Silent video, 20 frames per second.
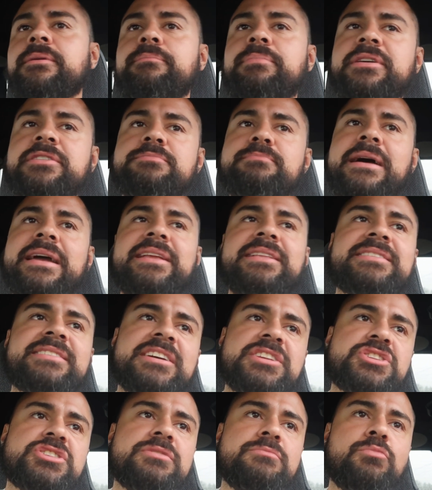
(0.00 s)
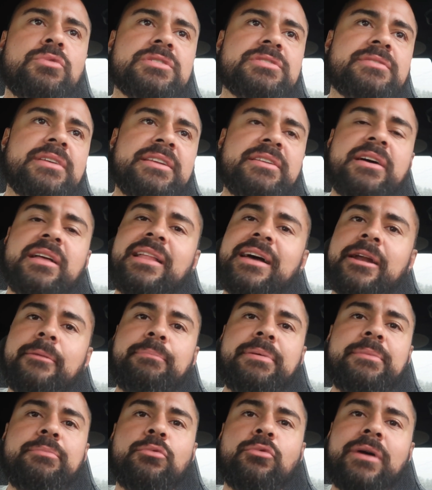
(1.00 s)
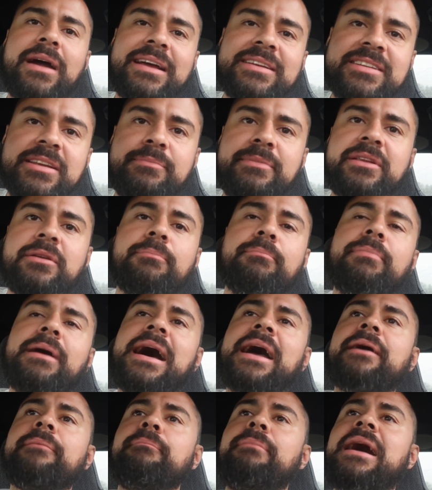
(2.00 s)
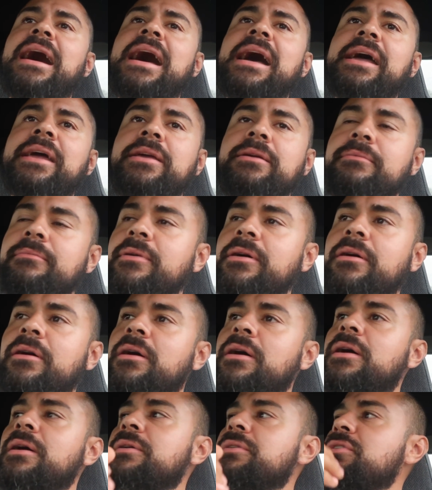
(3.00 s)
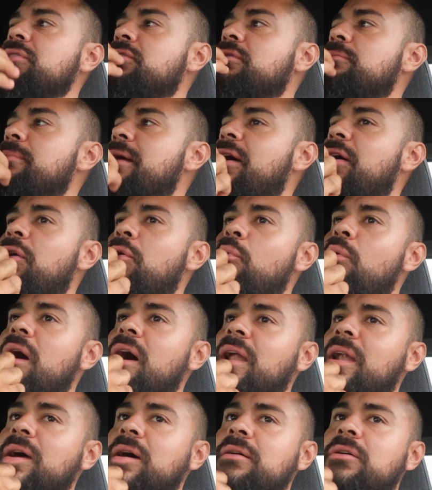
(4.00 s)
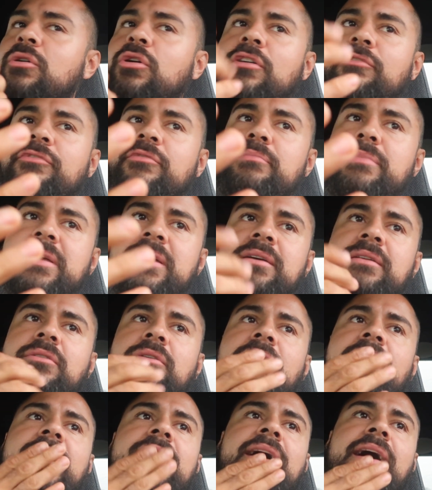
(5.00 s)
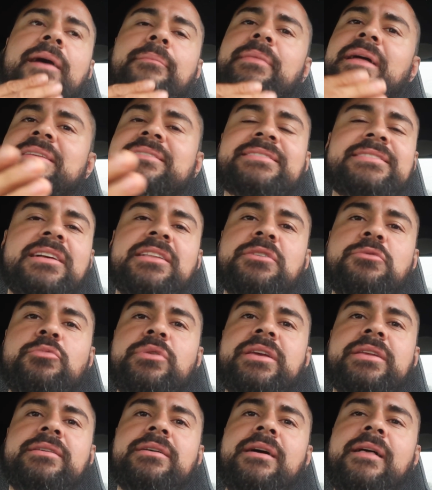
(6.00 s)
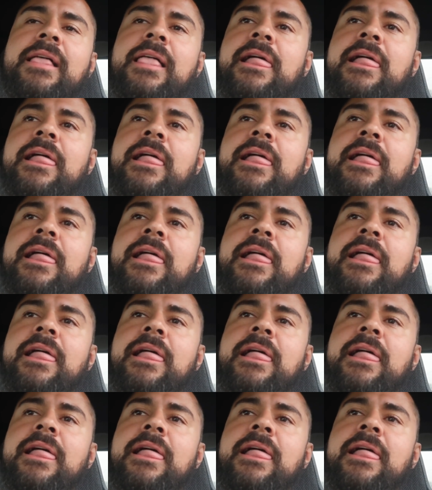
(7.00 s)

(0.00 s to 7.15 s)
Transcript: Because my intention was, and a lot of people were asking me to buy you know, marijuana off of me and all that. I'm not selling weed.